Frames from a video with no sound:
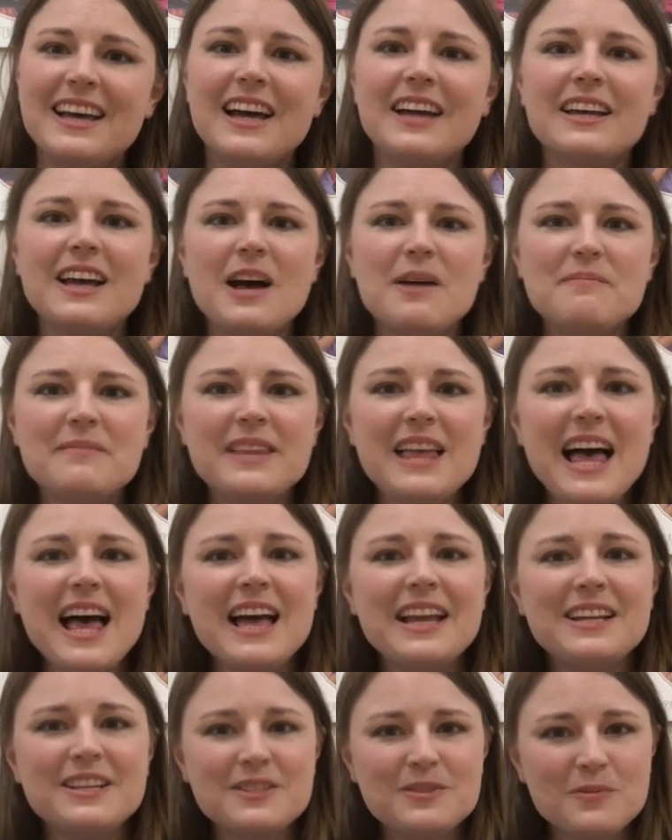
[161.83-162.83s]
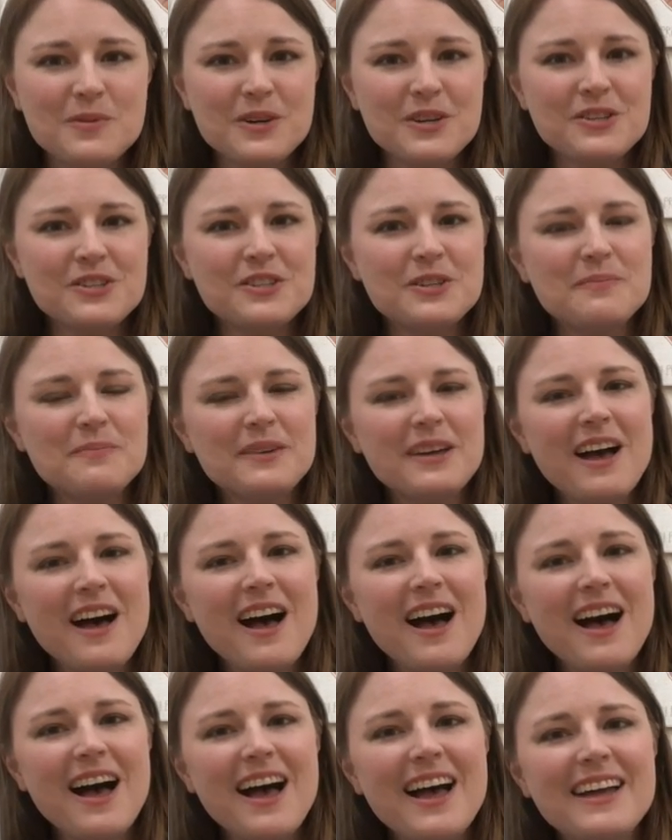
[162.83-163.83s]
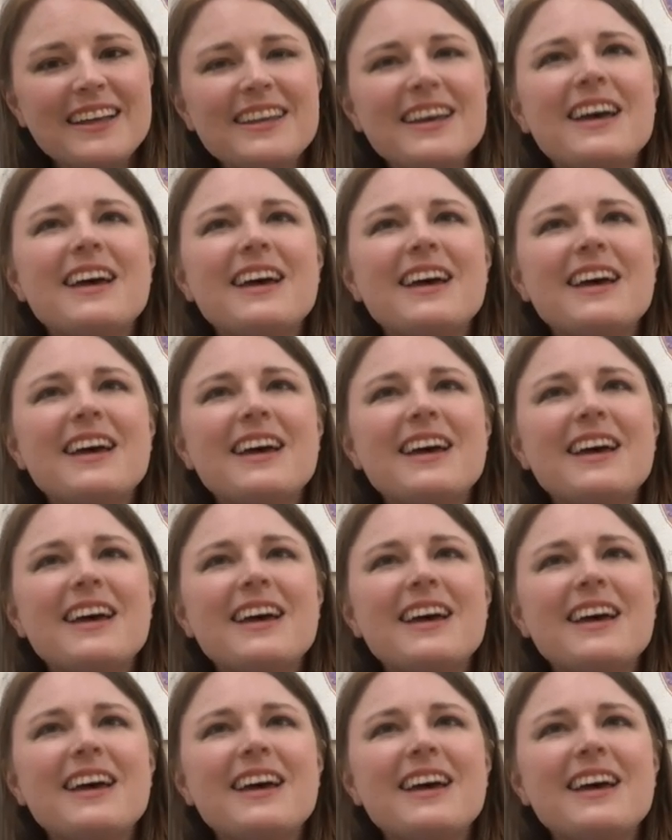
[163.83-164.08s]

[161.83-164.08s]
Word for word: come let us worship God.